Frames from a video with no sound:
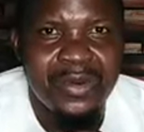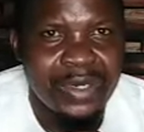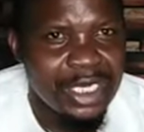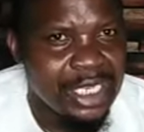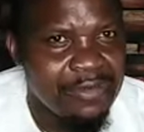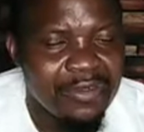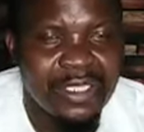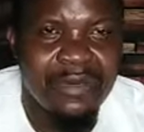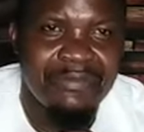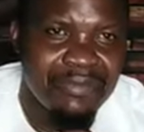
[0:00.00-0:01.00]
We give you
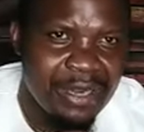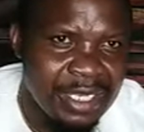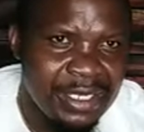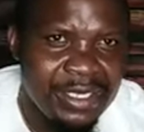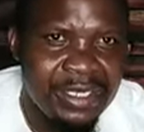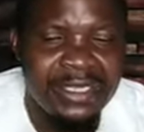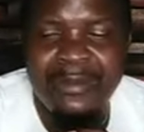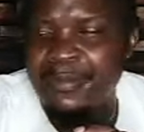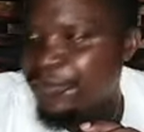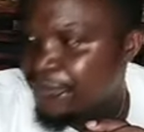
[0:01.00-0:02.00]
the praise.
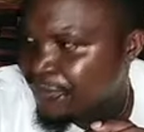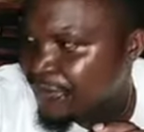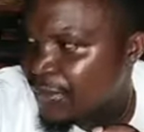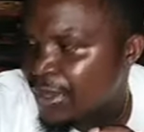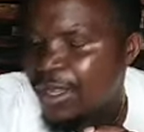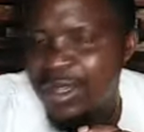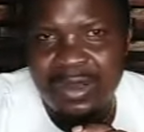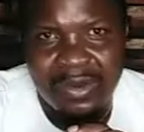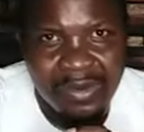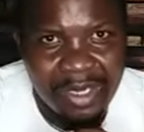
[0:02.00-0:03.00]

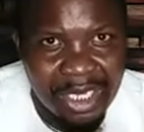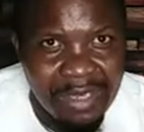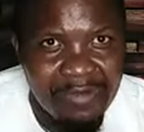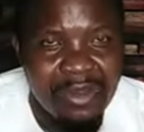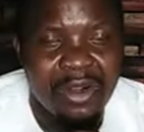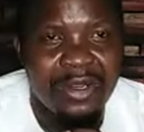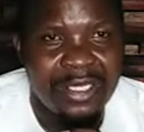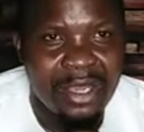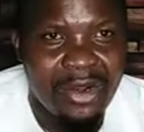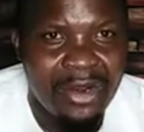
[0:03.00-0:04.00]
We give you all
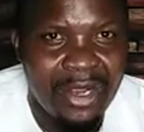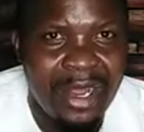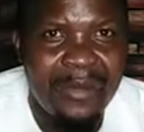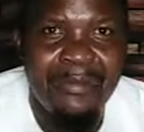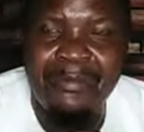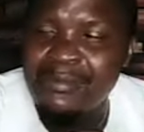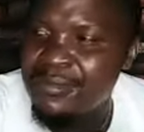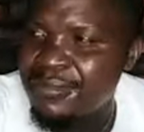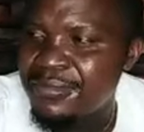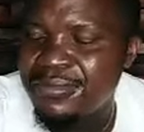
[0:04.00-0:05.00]
the honor.
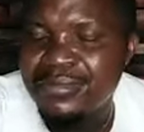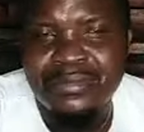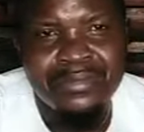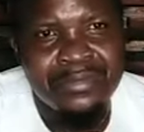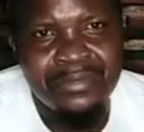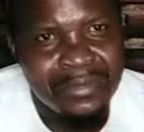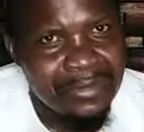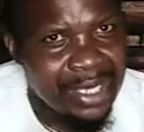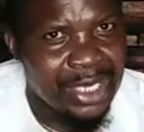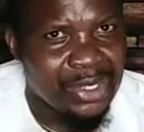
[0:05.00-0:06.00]

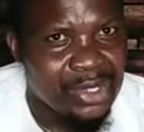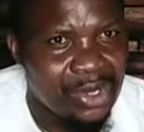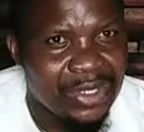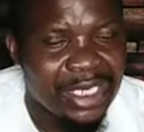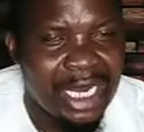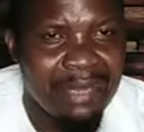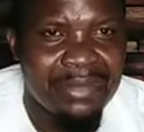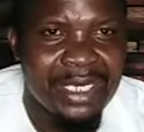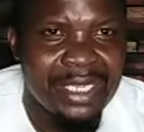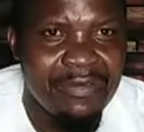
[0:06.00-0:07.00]
Be exalted and
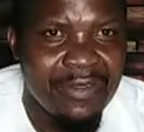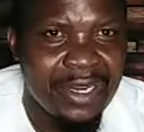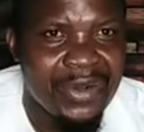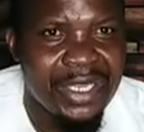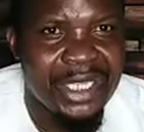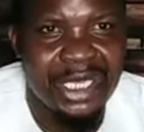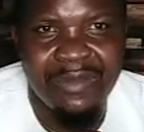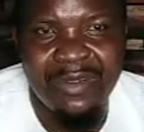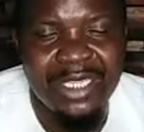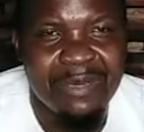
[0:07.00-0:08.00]
be lifted.
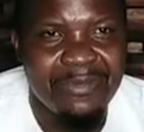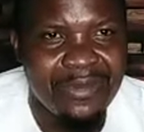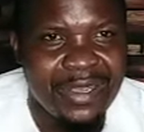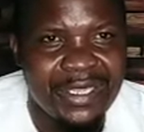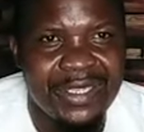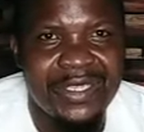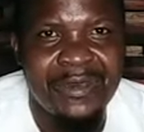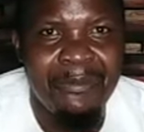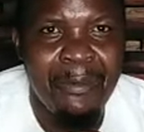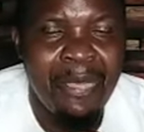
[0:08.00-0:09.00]
Receive all the praise.
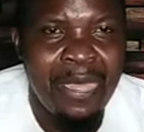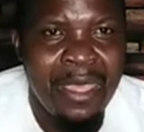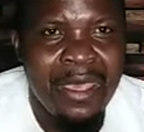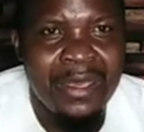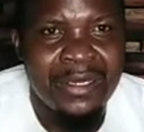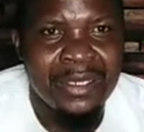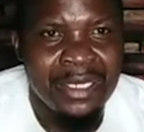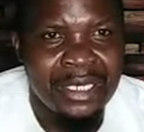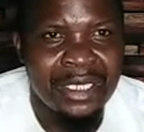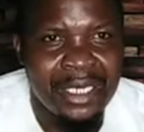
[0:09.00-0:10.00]

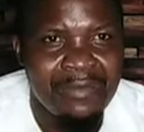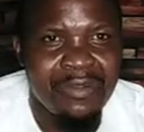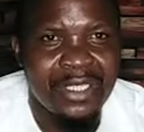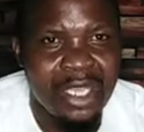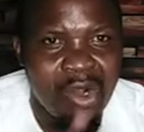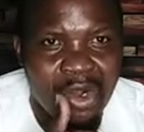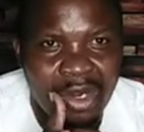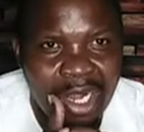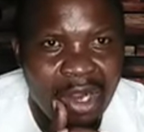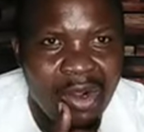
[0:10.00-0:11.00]
Receive all the
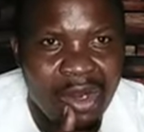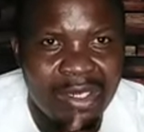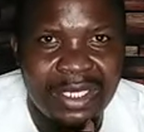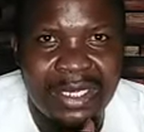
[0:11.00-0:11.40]
honor, God.